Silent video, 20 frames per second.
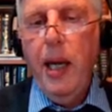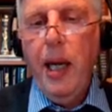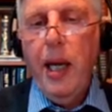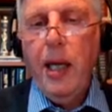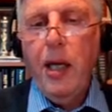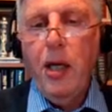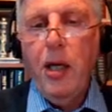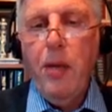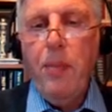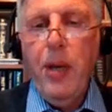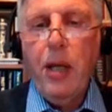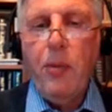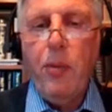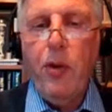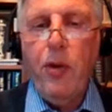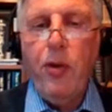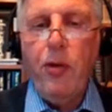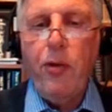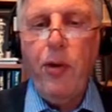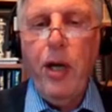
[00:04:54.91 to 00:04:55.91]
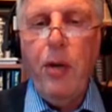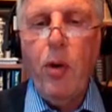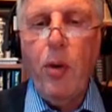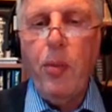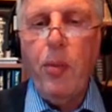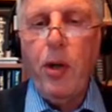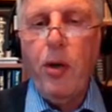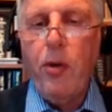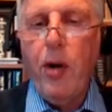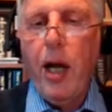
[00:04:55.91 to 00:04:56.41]
in a debate with three
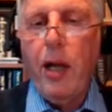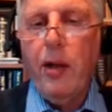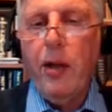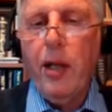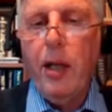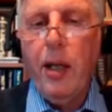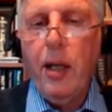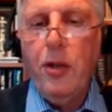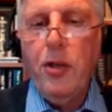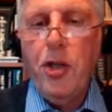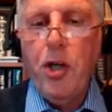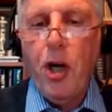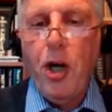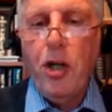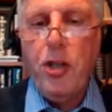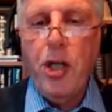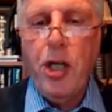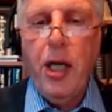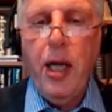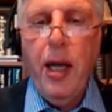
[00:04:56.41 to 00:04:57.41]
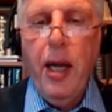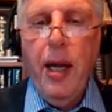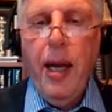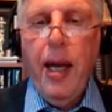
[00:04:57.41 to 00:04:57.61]
Roman Catholic clergy